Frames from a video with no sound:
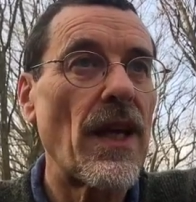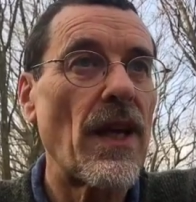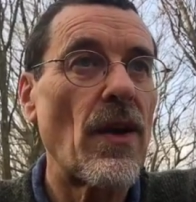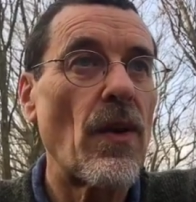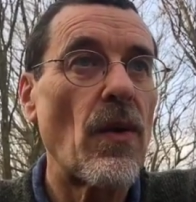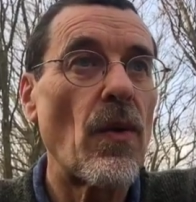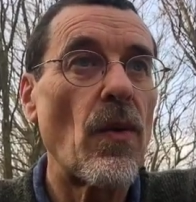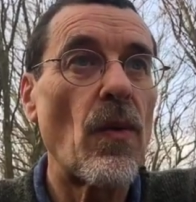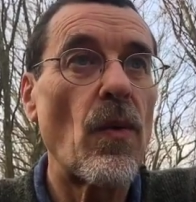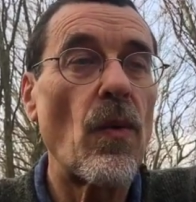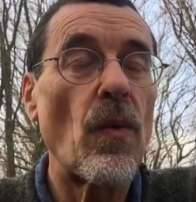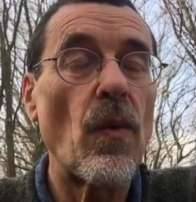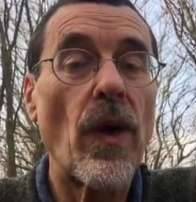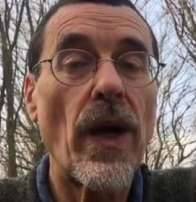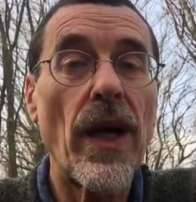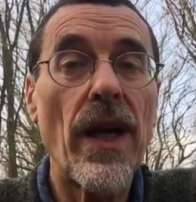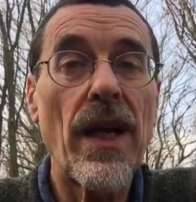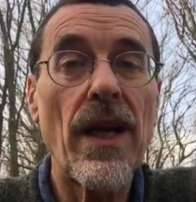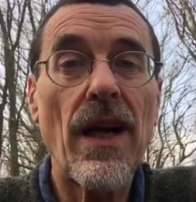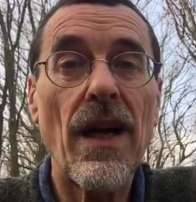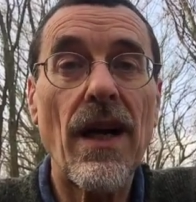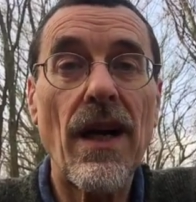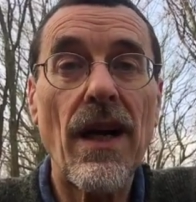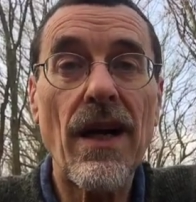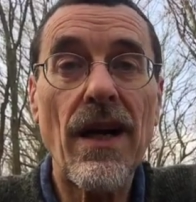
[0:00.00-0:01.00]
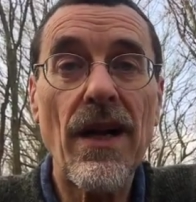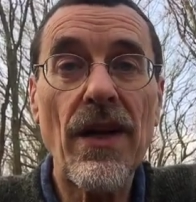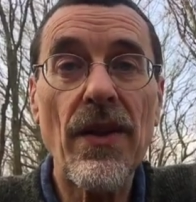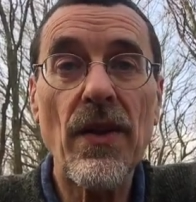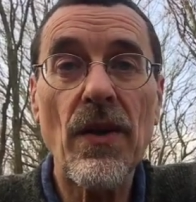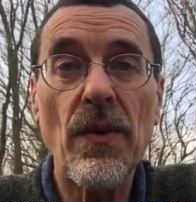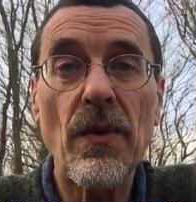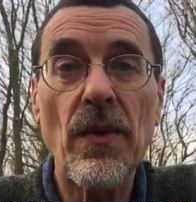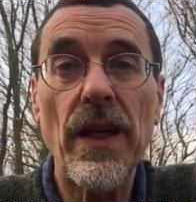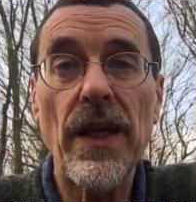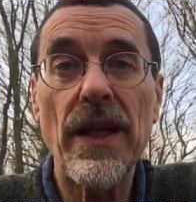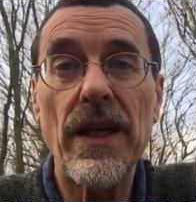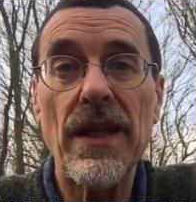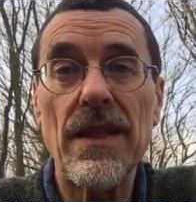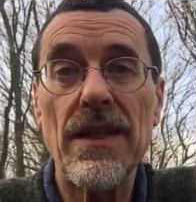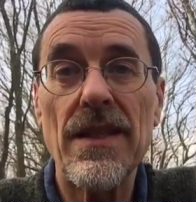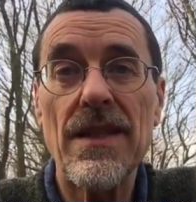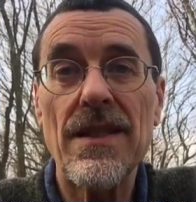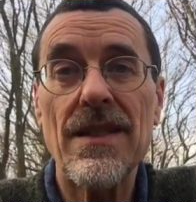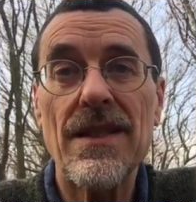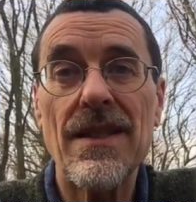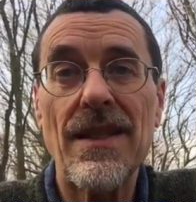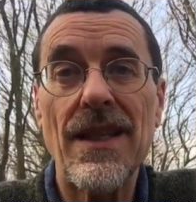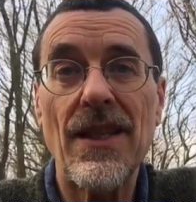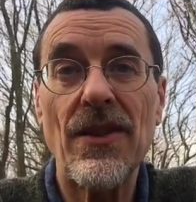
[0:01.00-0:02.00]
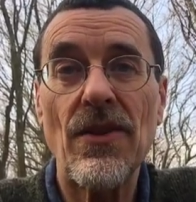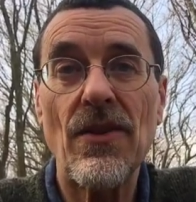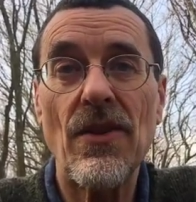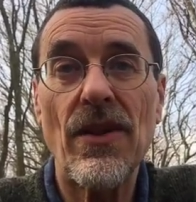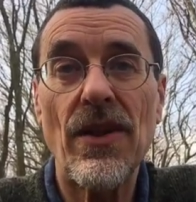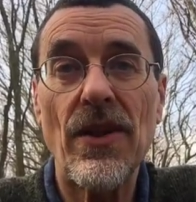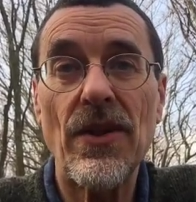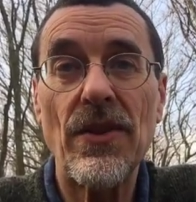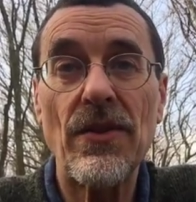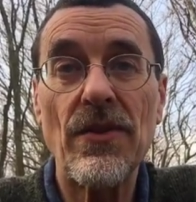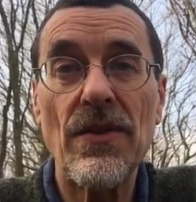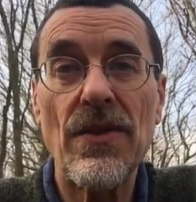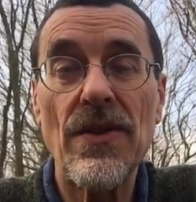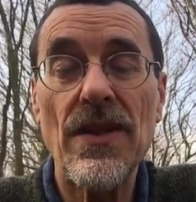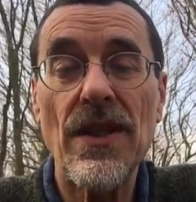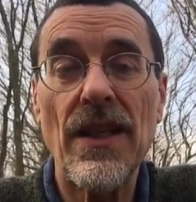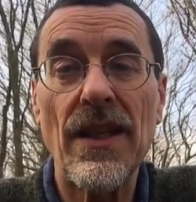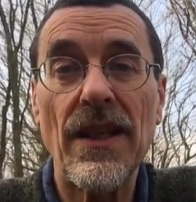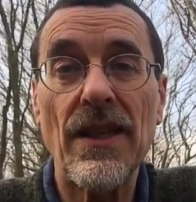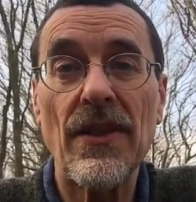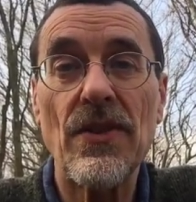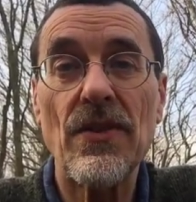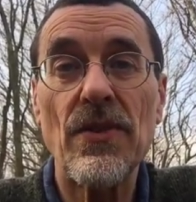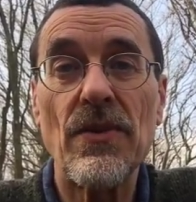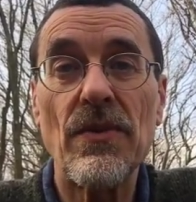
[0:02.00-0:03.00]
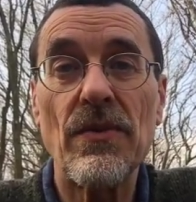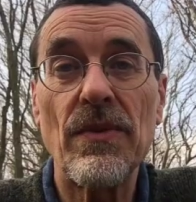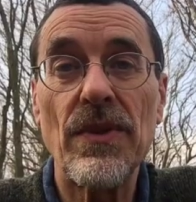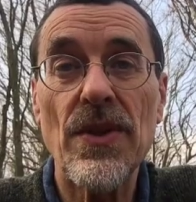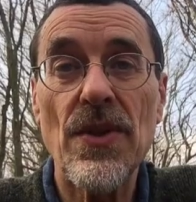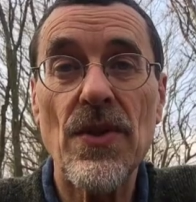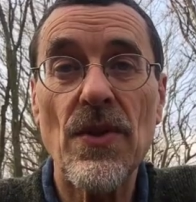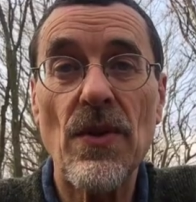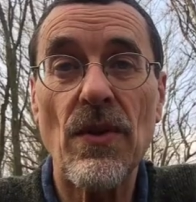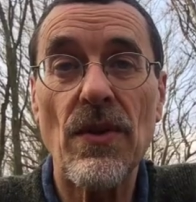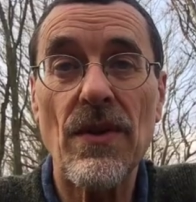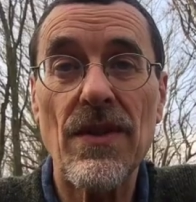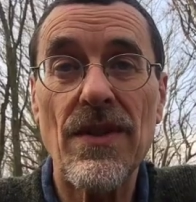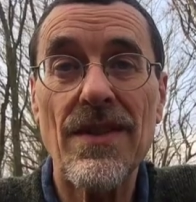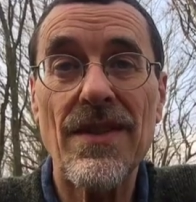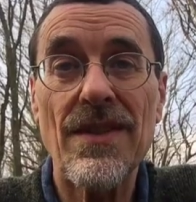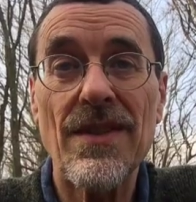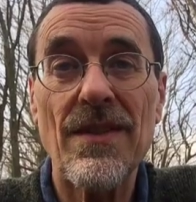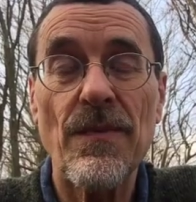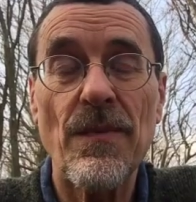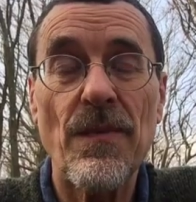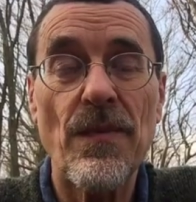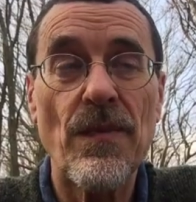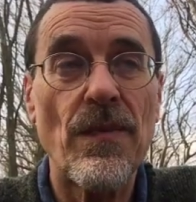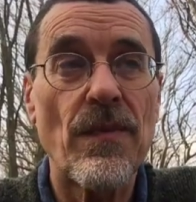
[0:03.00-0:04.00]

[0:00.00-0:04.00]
What are the ways that you are using to resource?